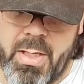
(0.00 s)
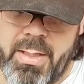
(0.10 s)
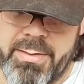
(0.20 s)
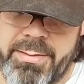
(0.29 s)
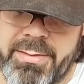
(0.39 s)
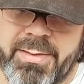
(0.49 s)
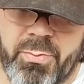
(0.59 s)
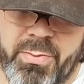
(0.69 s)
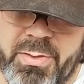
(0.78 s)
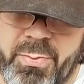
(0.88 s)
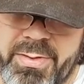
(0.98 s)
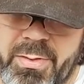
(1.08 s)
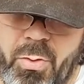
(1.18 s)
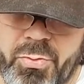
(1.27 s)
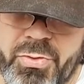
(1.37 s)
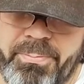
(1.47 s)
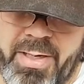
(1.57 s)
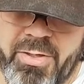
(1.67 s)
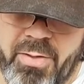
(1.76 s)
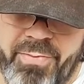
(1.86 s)
This one is hosted
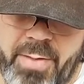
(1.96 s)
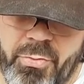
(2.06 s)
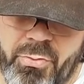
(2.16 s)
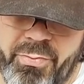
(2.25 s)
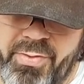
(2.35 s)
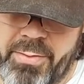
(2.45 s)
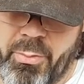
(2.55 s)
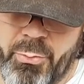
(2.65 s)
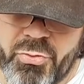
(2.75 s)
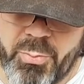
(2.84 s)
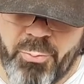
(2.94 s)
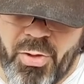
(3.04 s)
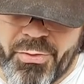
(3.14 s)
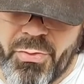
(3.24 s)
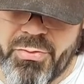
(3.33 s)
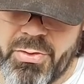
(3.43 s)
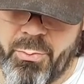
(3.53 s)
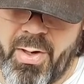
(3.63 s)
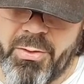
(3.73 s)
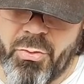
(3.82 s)
by Jon Favreau. You've got the Russo brothers,
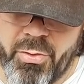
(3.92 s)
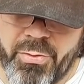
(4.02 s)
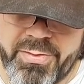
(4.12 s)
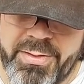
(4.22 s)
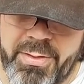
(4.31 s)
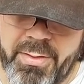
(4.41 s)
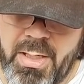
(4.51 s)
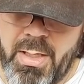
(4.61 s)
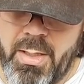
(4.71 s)
Ryan Coogler's in it.